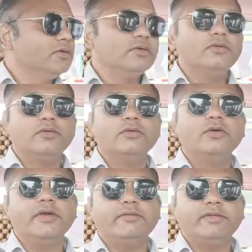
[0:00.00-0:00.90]
who
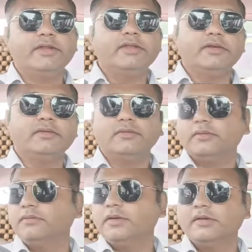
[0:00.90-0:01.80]
know everything,
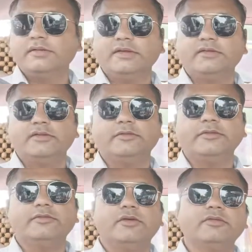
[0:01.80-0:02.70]
because
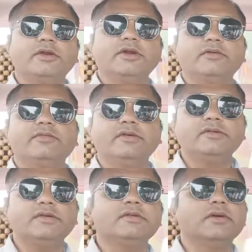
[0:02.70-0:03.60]
CSSP is one of the
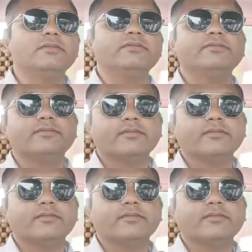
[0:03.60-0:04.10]
toughest exam,